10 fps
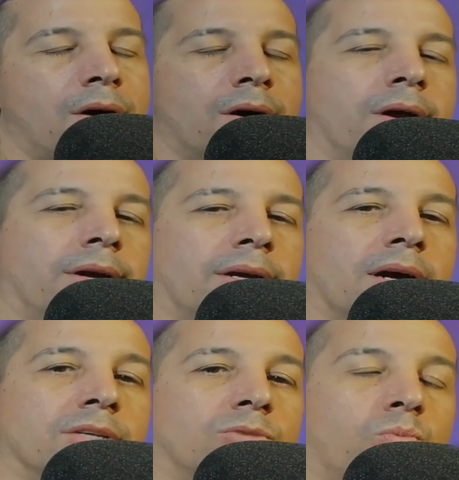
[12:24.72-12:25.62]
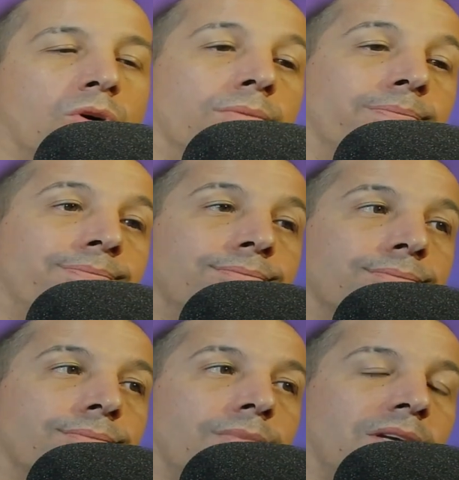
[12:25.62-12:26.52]
All right, guys. Well,
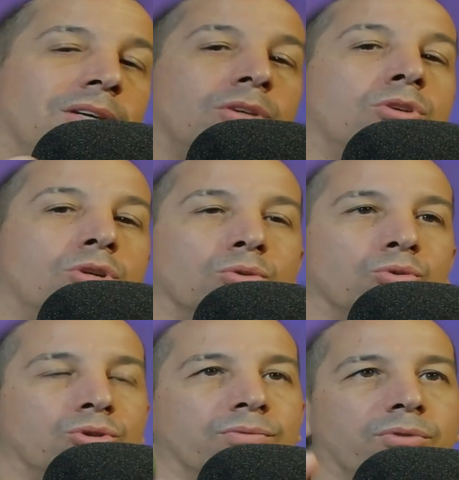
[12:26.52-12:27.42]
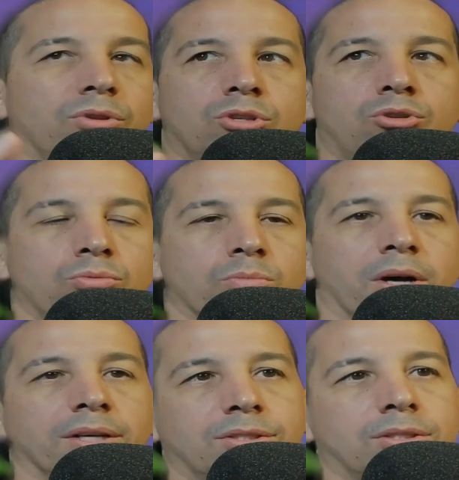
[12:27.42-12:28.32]
in conclusion for these two
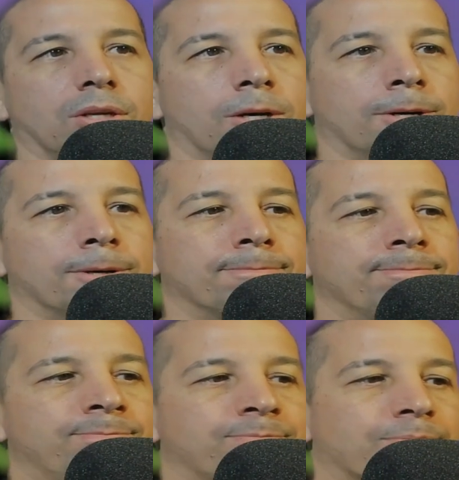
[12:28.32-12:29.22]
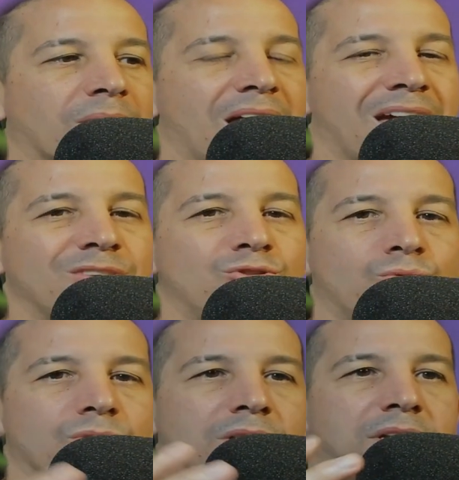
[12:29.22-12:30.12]
mics, as you
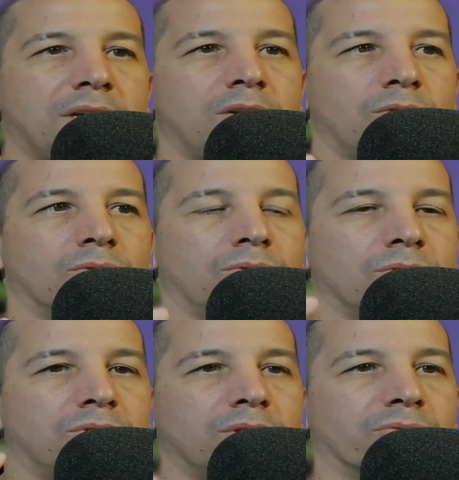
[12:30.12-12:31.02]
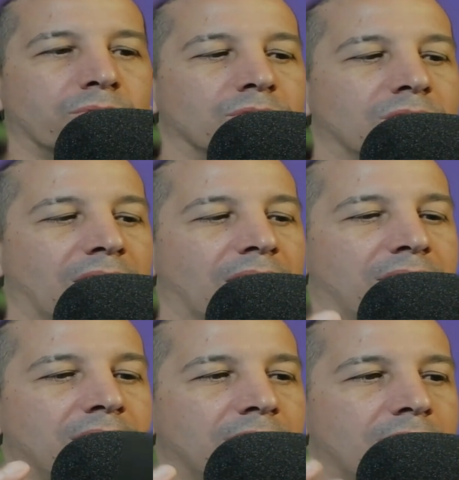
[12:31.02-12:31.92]
can hear the difference, and I
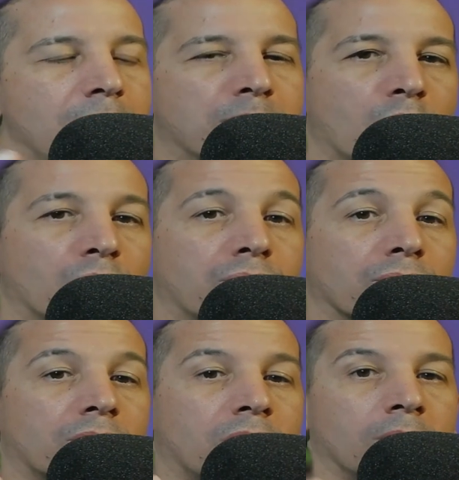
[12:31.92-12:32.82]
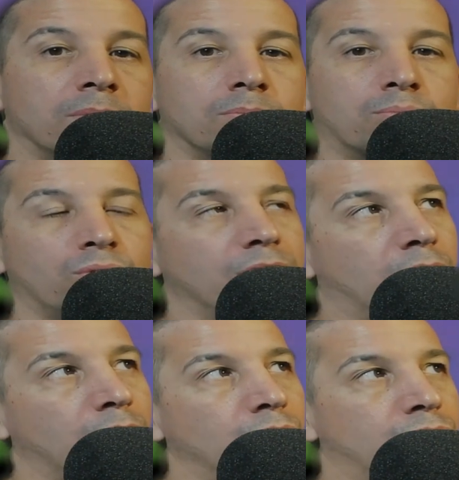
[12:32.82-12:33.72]
think they both come in pretty
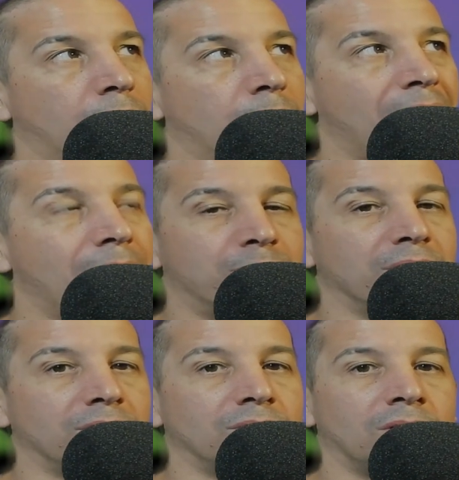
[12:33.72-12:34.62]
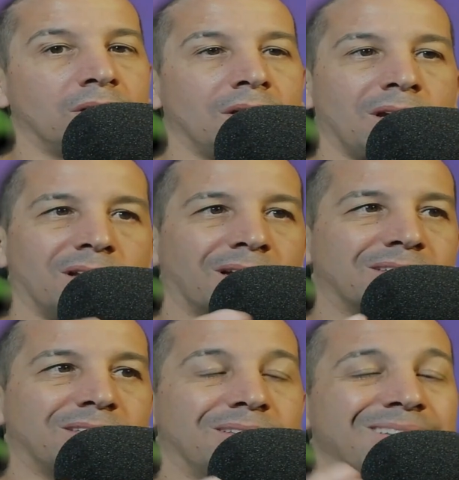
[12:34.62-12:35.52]
close, on my opinion. And like I
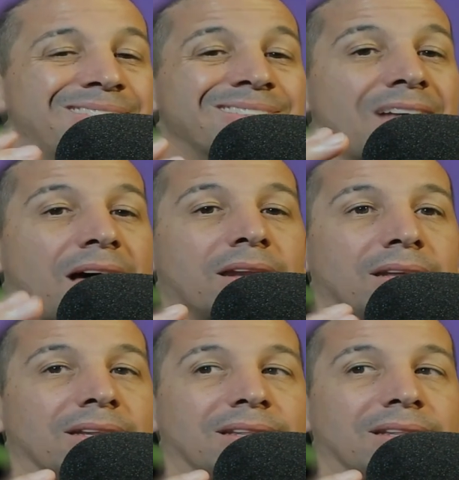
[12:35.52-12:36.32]
said, this is not